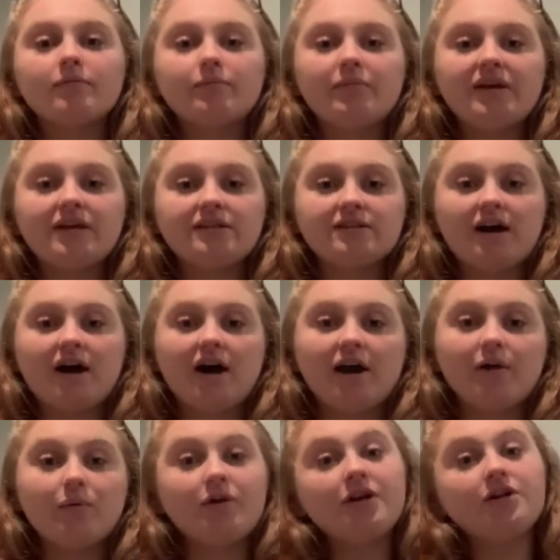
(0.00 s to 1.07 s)
Because
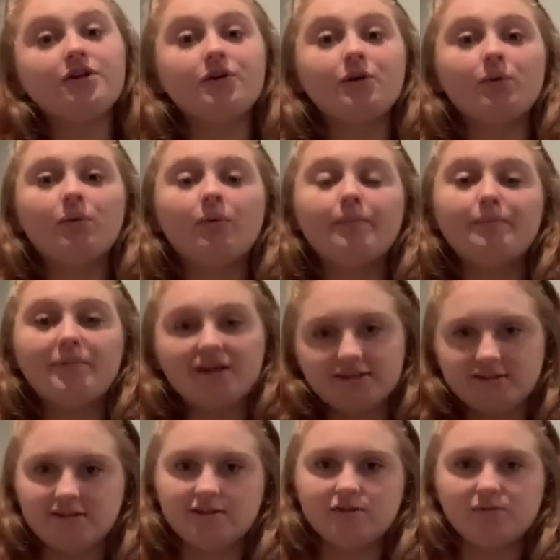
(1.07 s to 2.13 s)
I want to do
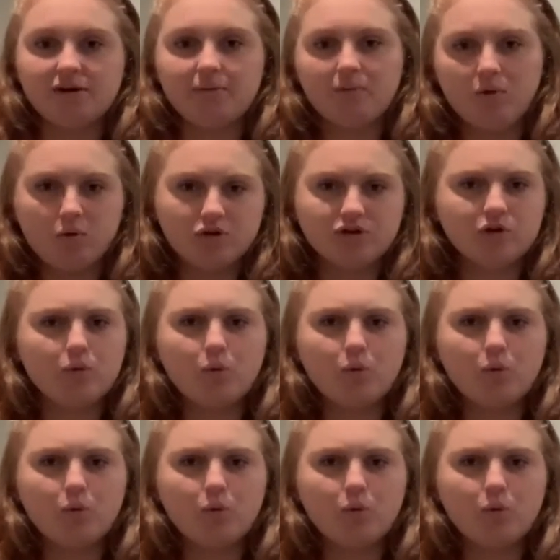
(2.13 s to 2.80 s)
business when I'm older,